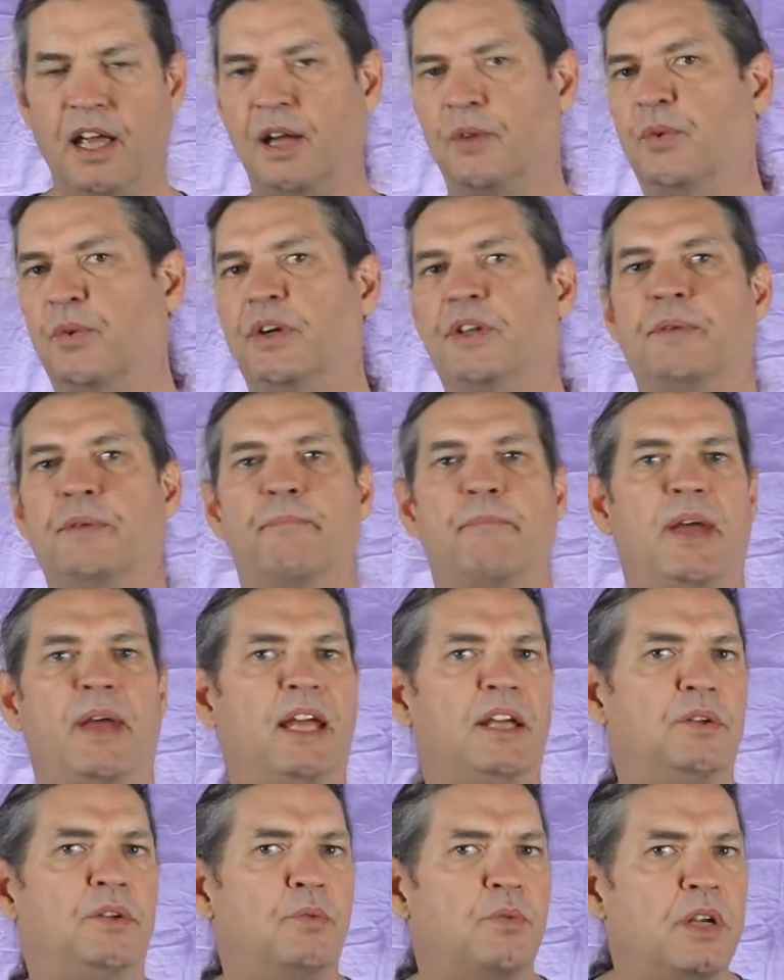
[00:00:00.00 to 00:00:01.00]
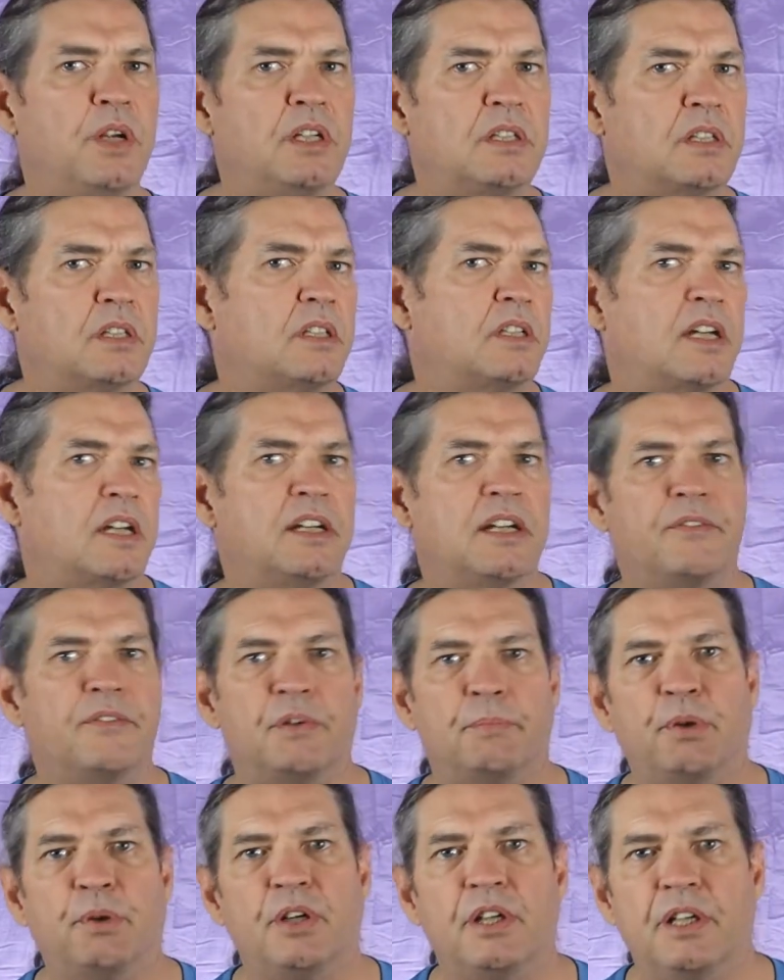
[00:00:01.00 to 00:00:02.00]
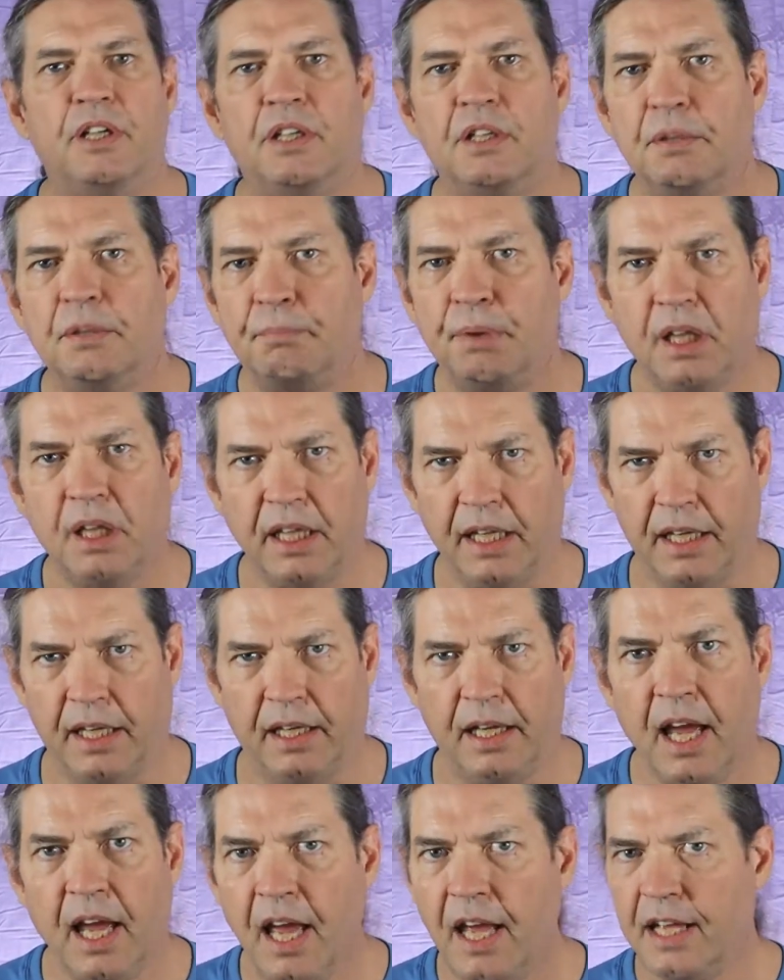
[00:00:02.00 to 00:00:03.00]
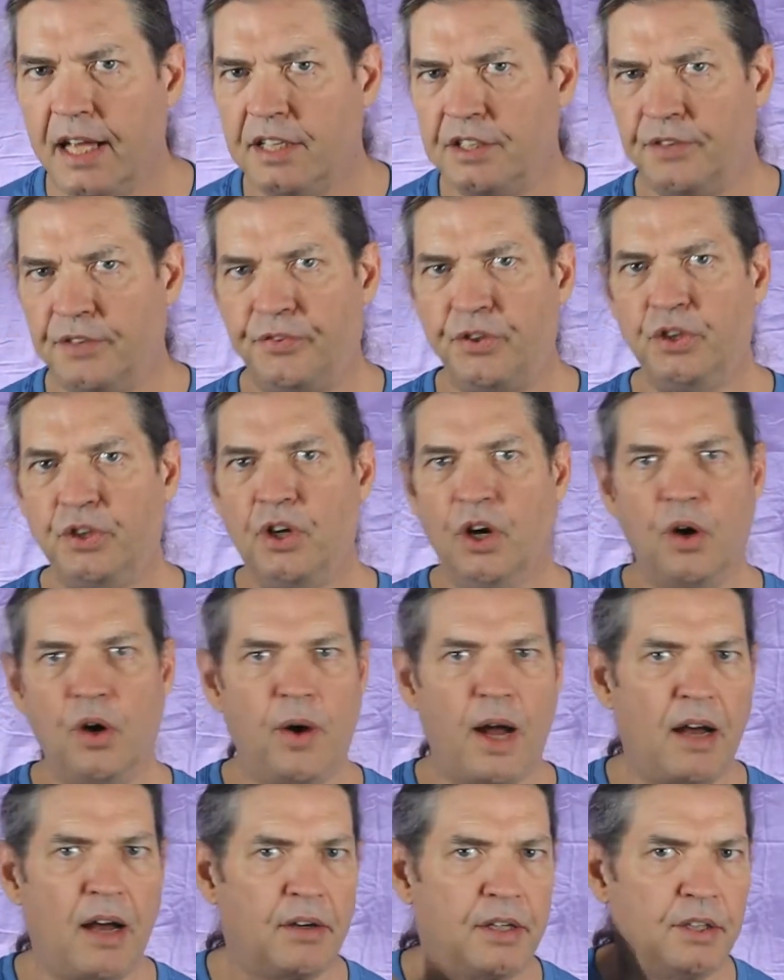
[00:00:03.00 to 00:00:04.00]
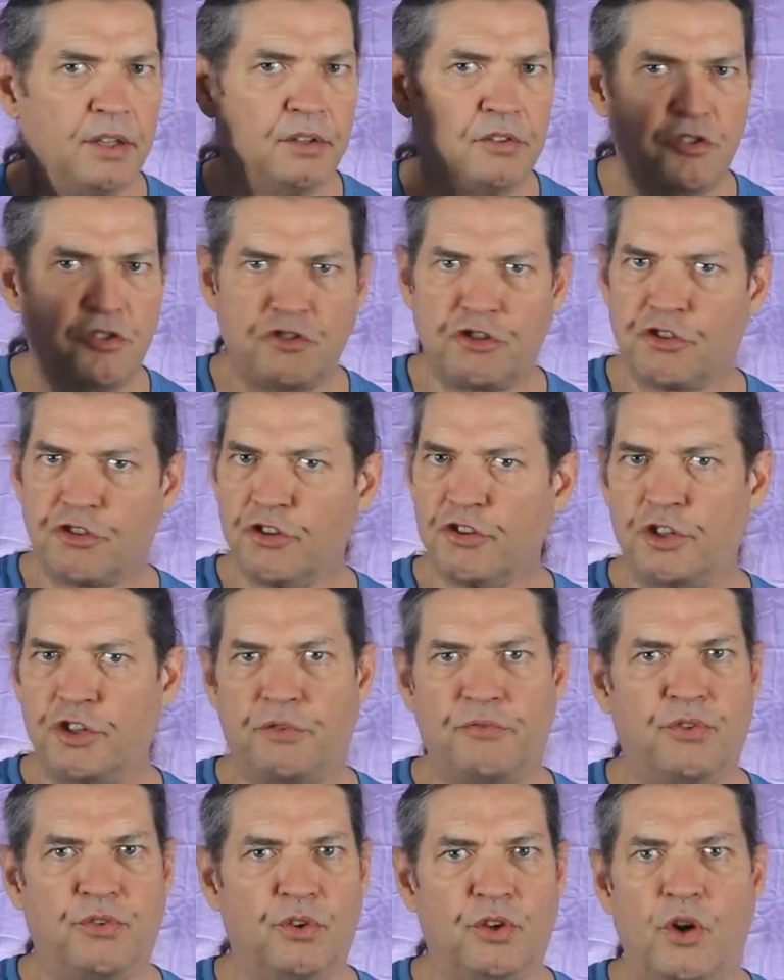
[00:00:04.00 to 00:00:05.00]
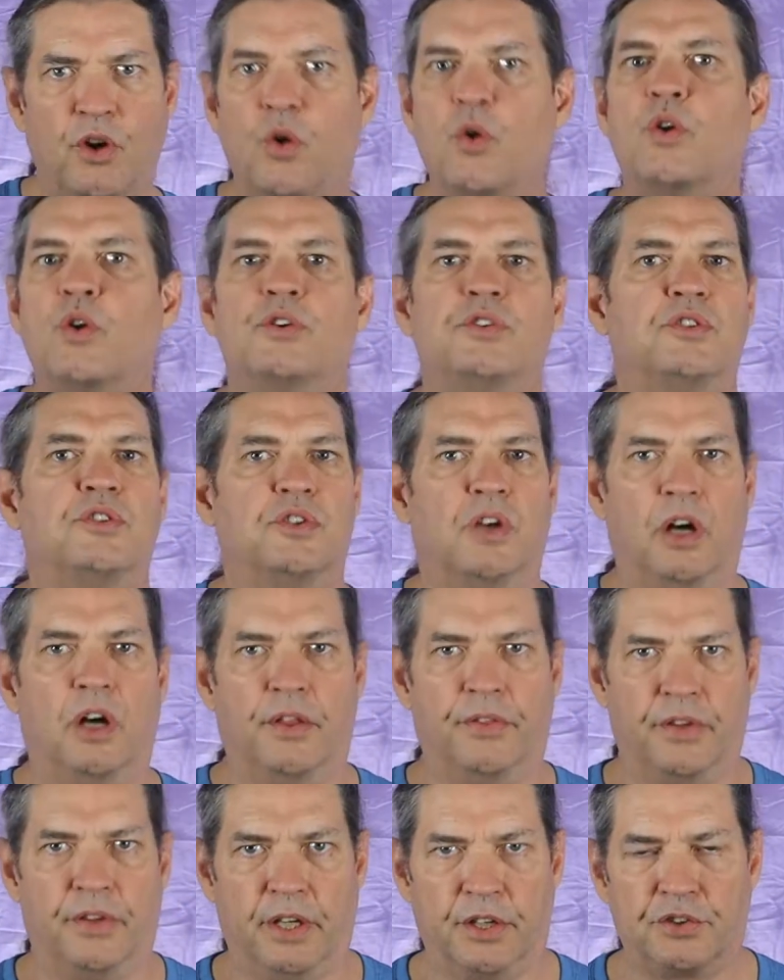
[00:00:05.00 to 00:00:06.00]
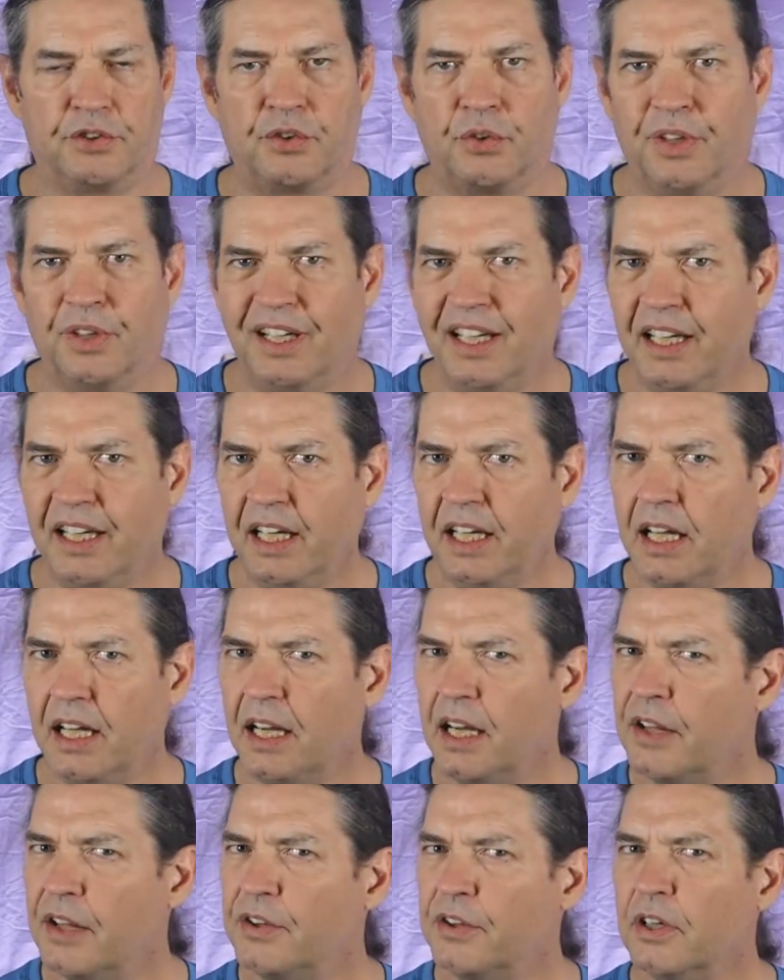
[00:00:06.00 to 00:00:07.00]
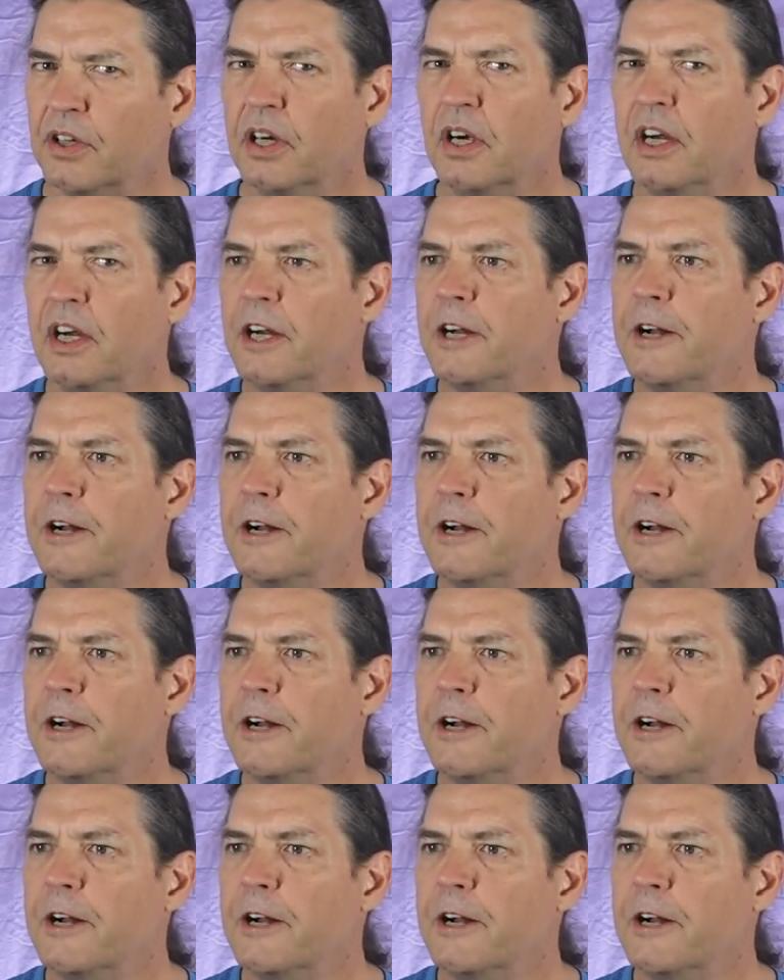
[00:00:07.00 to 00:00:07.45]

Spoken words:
And one of the main reasons I never put it into play is if you go out and search for courses on this or any other,